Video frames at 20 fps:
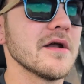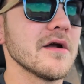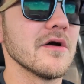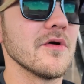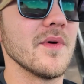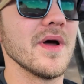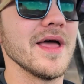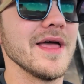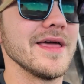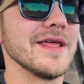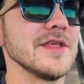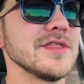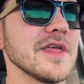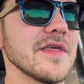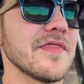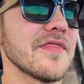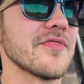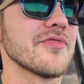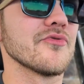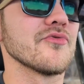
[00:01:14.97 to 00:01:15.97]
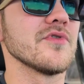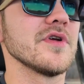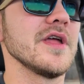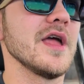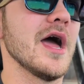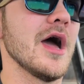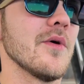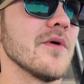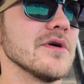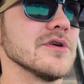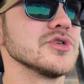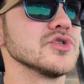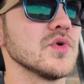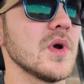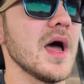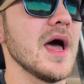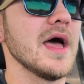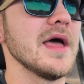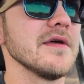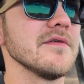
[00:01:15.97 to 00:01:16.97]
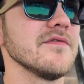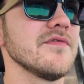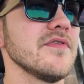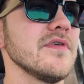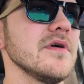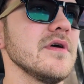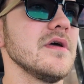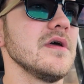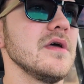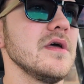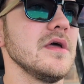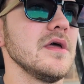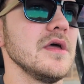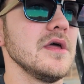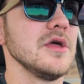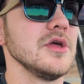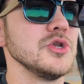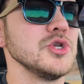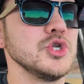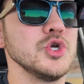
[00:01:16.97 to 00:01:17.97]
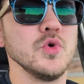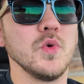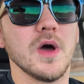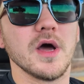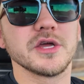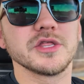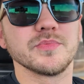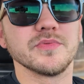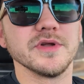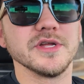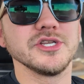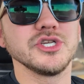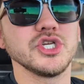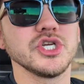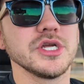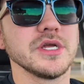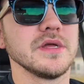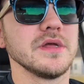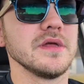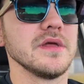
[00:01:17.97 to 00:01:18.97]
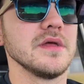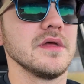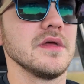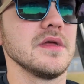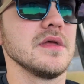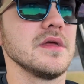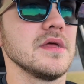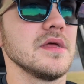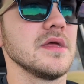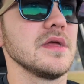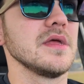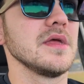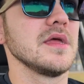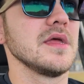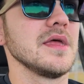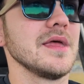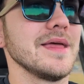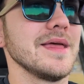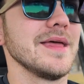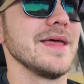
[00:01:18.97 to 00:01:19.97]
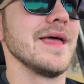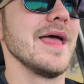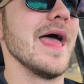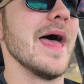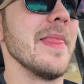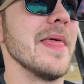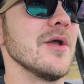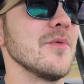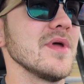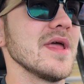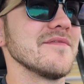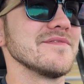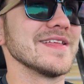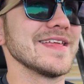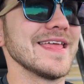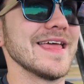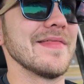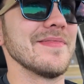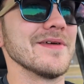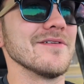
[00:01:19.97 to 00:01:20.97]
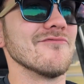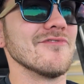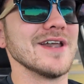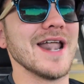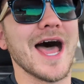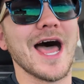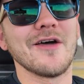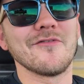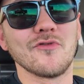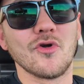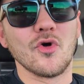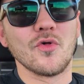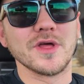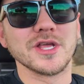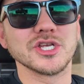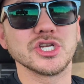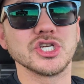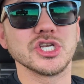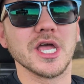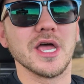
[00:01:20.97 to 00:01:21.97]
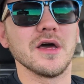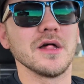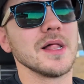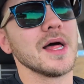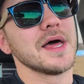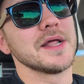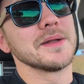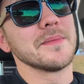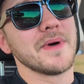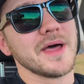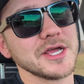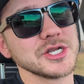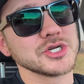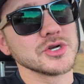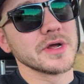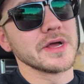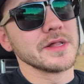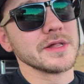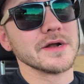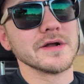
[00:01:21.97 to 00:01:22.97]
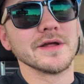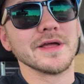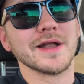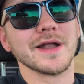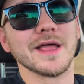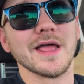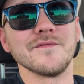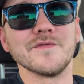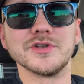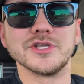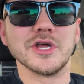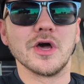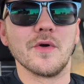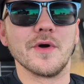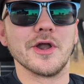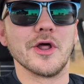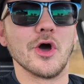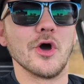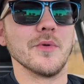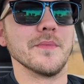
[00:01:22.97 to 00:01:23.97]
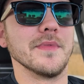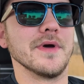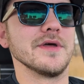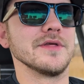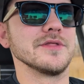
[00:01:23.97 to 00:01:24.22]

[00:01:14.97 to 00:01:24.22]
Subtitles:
our way. It is a 3-hour drive to Uxbridge. And then we have to get the non-rolling shell onto my trailer, and I have to tow it home.